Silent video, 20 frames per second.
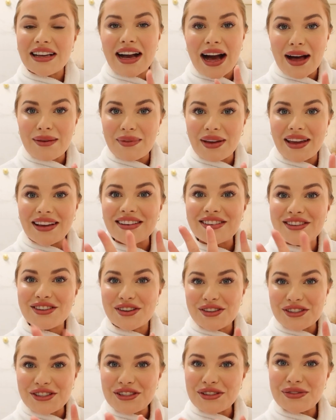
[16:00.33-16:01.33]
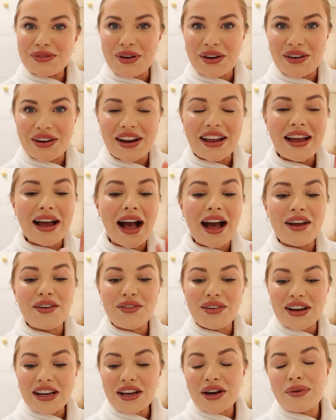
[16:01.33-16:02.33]
coming, don't you worry. I
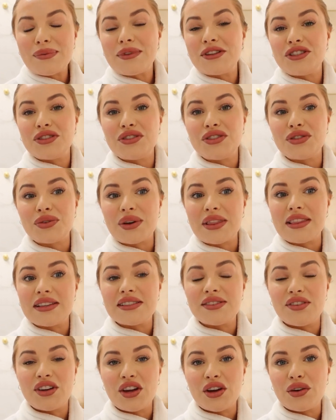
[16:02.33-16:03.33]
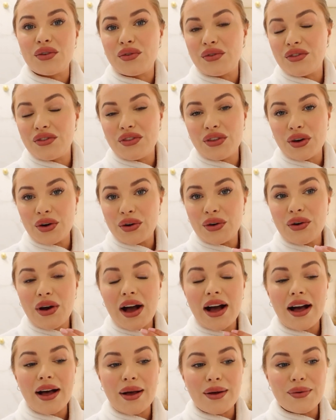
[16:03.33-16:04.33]
really hope that you enjoyed this video
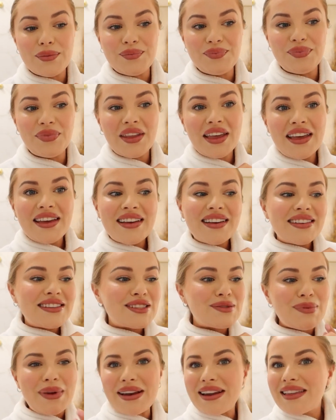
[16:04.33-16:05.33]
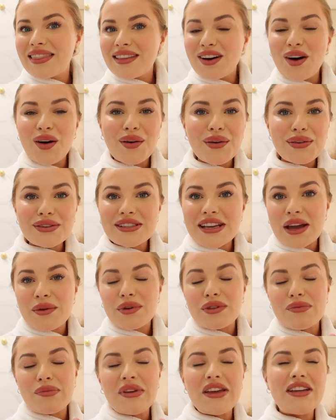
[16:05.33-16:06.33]
though. Spending the whole day
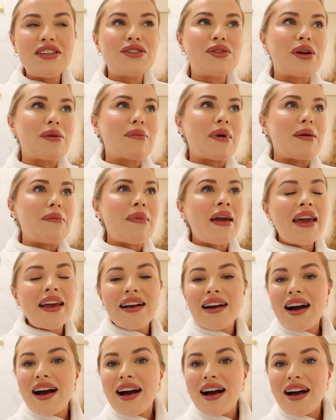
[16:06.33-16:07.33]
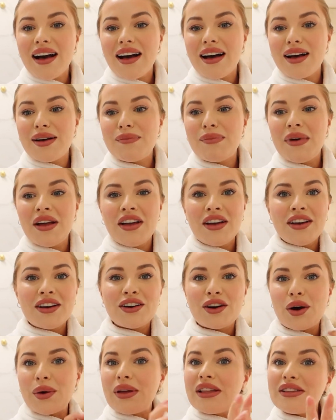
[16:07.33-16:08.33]
with me, doing my makeup,
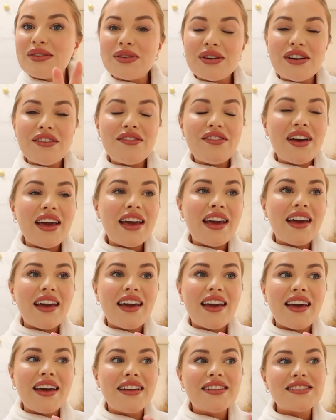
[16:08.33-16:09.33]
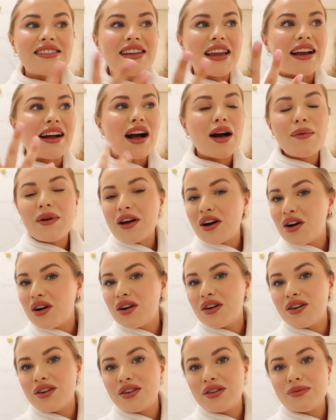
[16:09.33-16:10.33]
going to an event, like coming
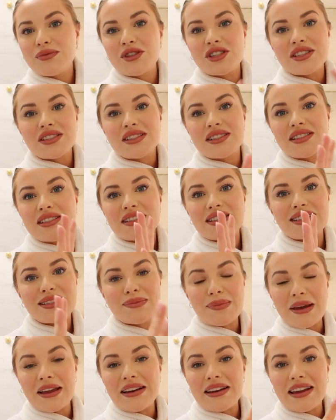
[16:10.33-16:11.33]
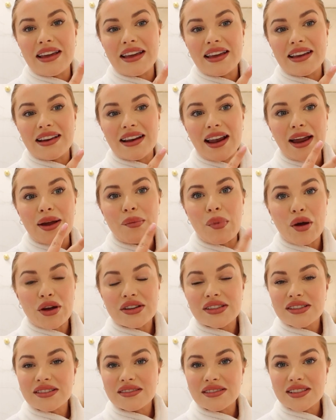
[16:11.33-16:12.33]
home, just spending like
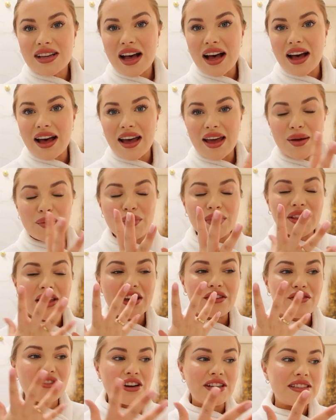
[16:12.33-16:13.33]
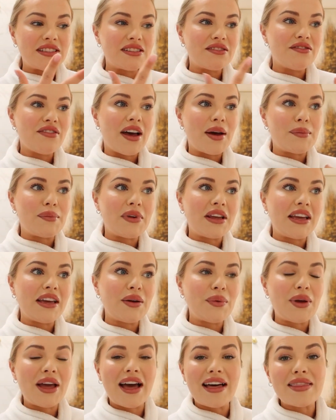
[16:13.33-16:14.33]
personal time with like friends and family.
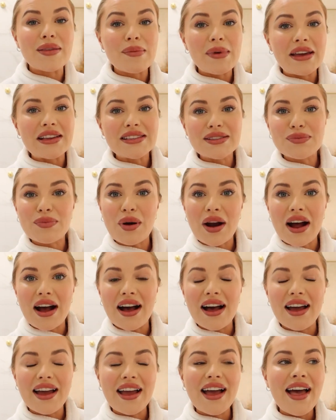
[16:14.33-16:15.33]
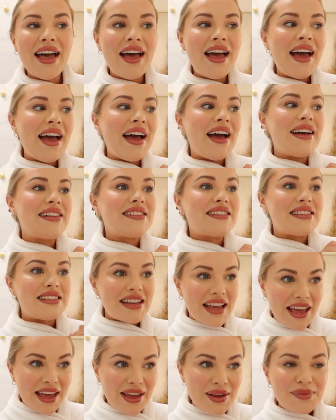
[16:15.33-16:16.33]
We had the best Braai. And
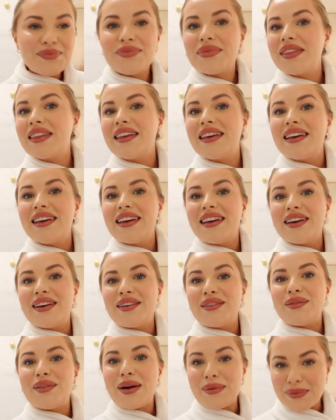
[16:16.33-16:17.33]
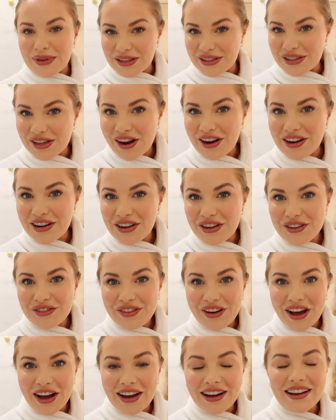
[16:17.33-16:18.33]
today I'm gonna start a new
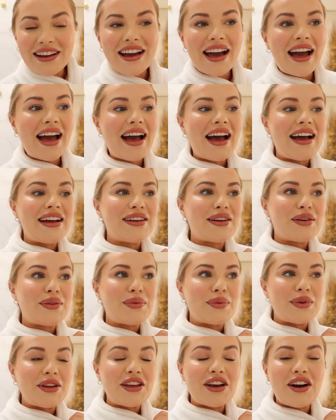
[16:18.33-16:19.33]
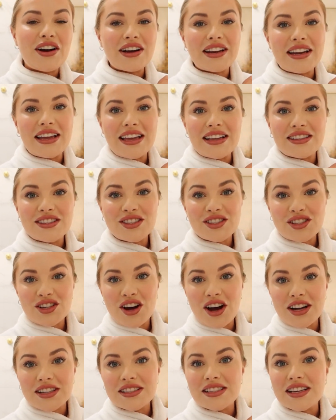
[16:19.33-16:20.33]
vlog and we are gonna get
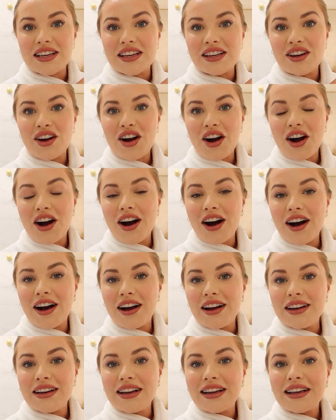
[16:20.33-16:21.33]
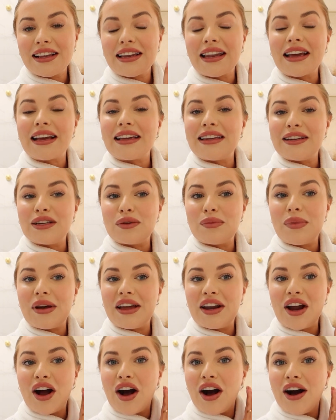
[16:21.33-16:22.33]
started on like a little
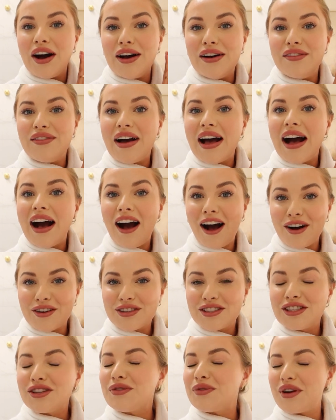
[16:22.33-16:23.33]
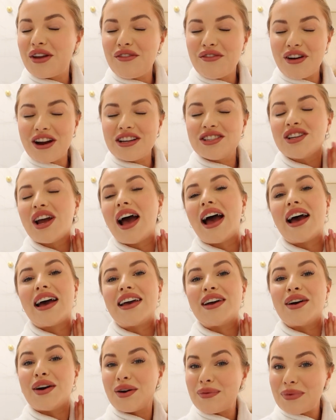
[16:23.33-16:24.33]
bit of a house refresh. I
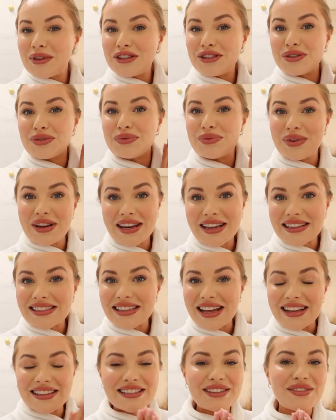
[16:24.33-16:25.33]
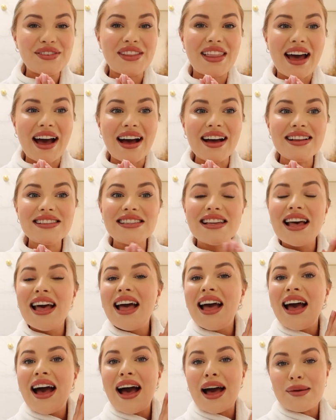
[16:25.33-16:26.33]
hope that you're really excited for that.
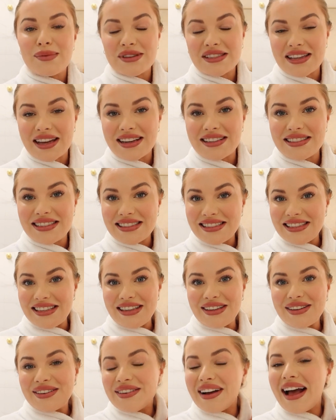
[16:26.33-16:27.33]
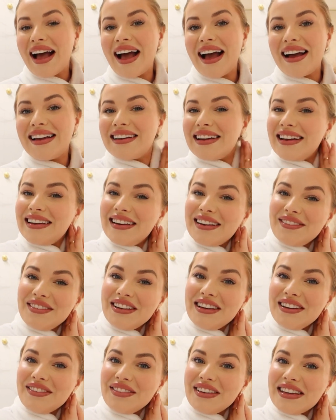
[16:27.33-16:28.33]
I'm excited to see you and I love you
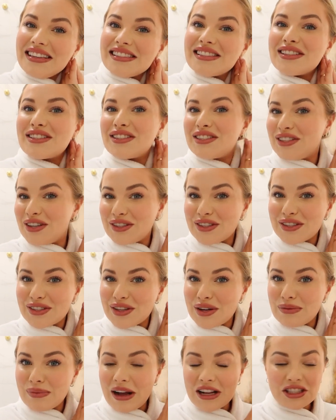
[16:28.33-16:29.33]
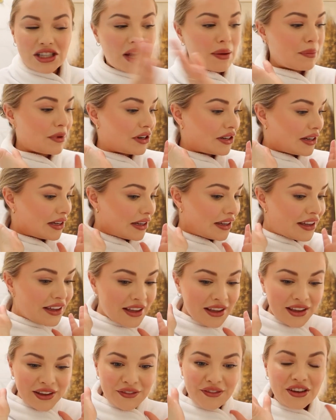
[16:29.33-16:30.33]
loofies so much. I'm gonna
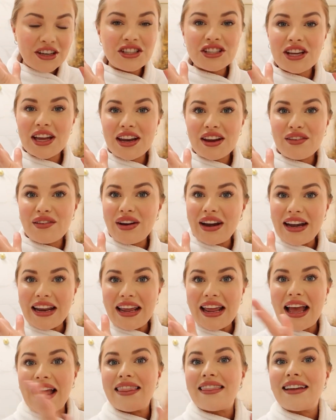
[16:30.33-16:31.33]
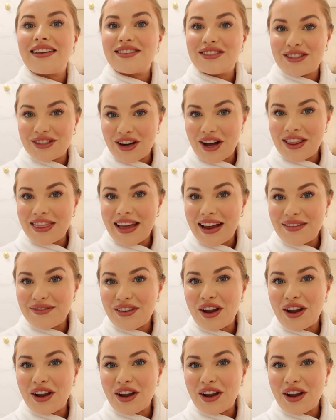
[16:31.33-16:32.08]
finish getting ready and then start that